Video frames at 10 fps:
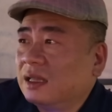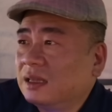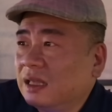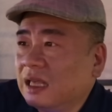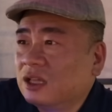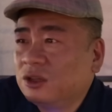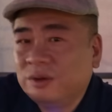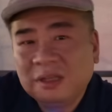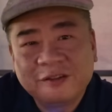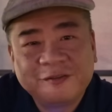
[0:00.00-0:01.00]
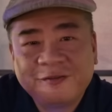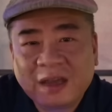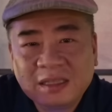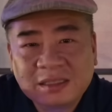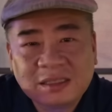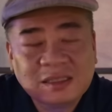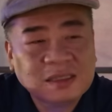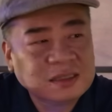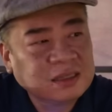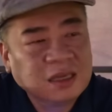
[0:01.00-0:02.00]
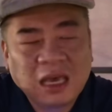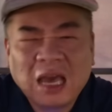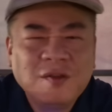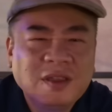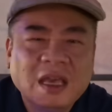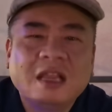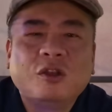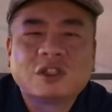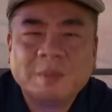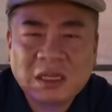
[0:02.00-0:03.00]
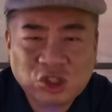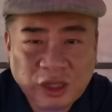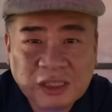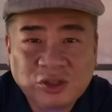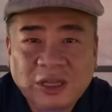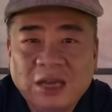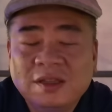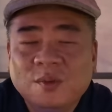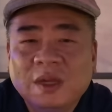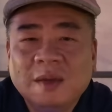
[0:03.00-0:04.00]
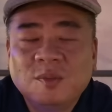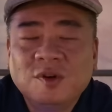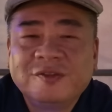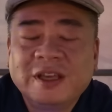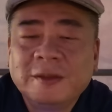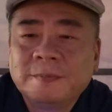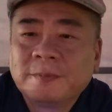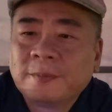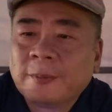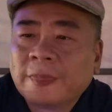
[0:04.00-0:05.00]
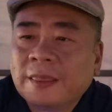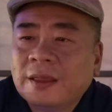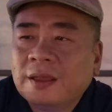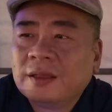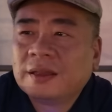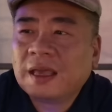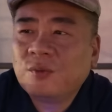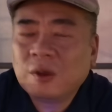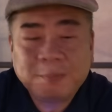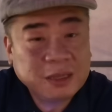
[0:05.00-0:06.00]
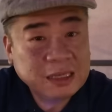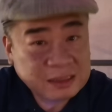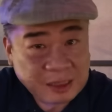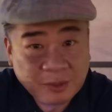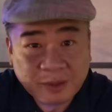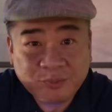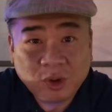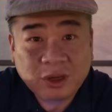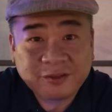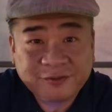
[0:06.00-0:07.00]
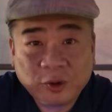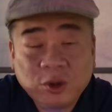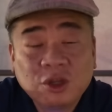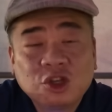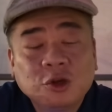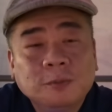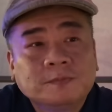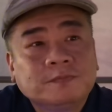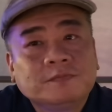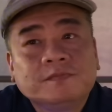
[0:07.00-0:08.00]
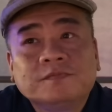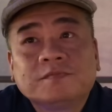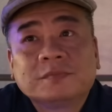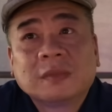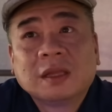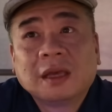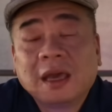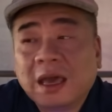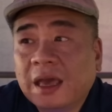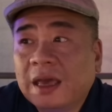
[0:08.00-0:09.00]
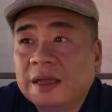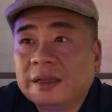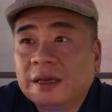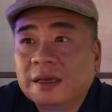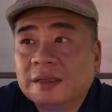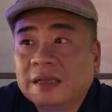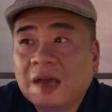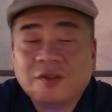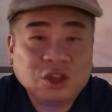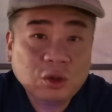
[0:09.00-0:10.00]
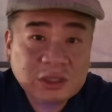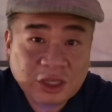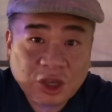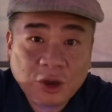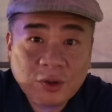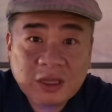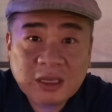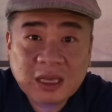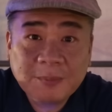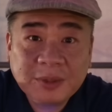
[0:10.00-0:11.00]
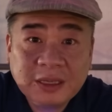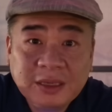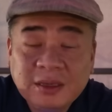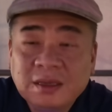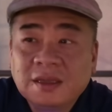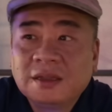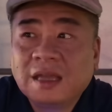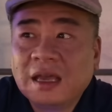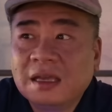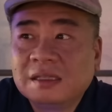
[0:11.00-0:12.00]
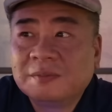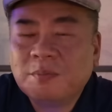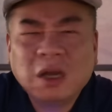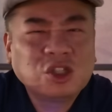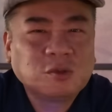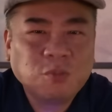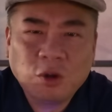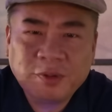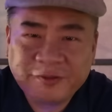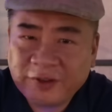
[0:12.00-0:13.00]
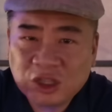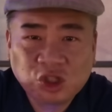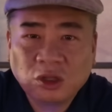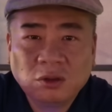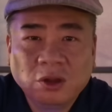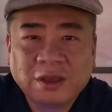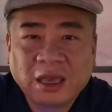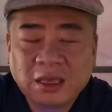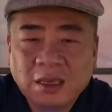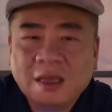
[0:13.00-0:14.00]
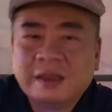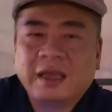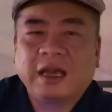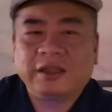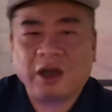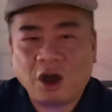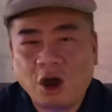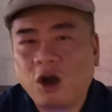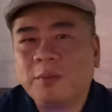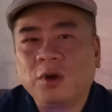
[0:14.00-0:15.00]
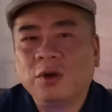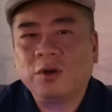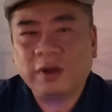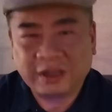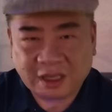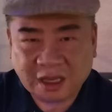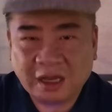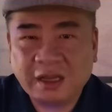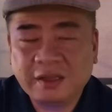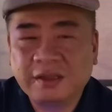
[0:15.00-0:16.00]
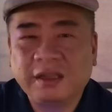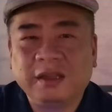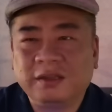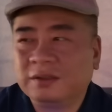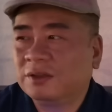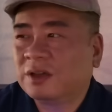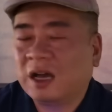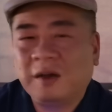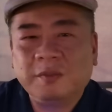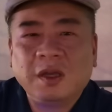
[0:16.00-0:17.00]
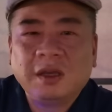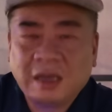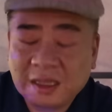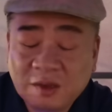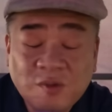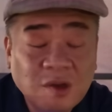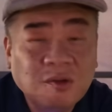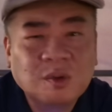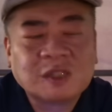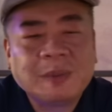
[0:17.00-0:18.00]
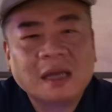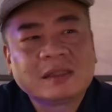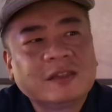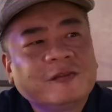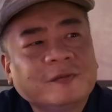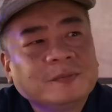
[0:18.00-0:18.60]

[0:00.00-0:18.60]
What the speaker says: including the fences, everything. It looks much nicer now than when I moved in. They replaced some of the broken furniture, and they have a new security company that is much more professional looking. They got the armor and the gun, you know, they'll come and they're very responsive.